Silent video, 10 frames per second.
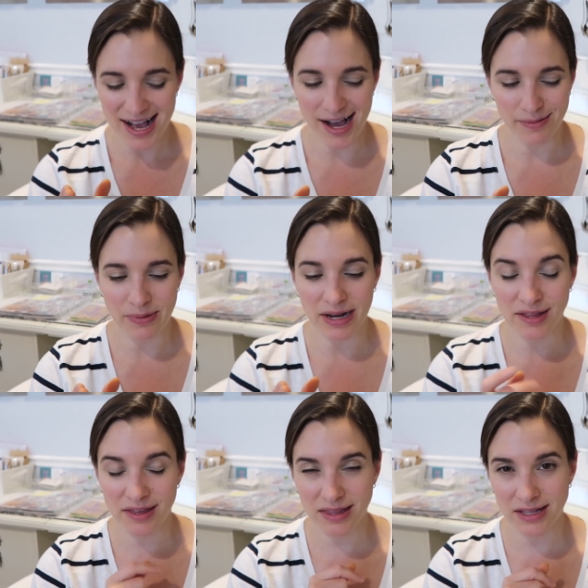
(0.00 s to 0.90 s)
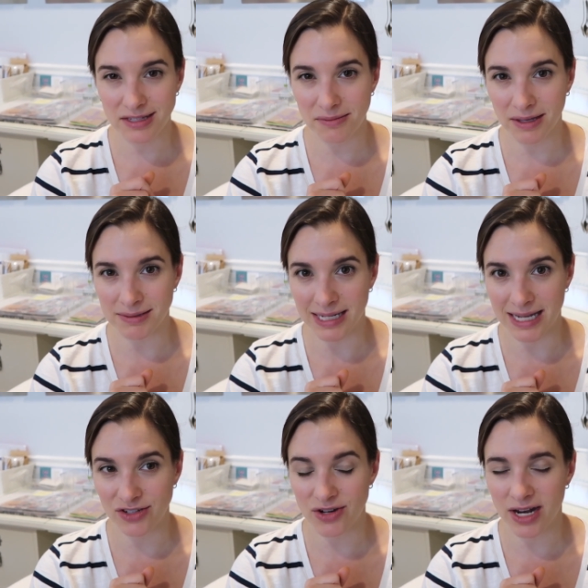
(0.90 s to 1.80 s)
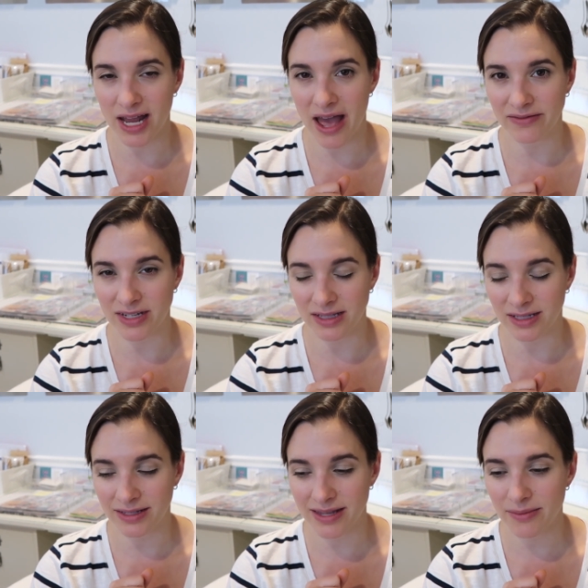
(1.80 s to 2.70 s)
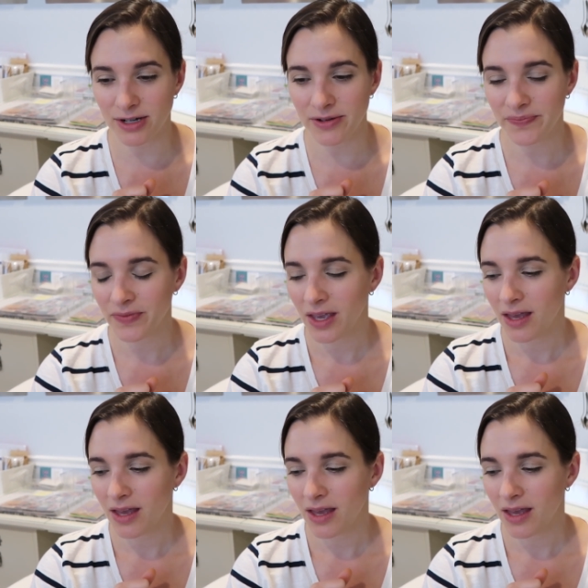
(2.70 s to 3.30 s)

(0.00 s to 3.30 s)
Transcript: Um, but I think that's something I'm gonna try to have done this summer.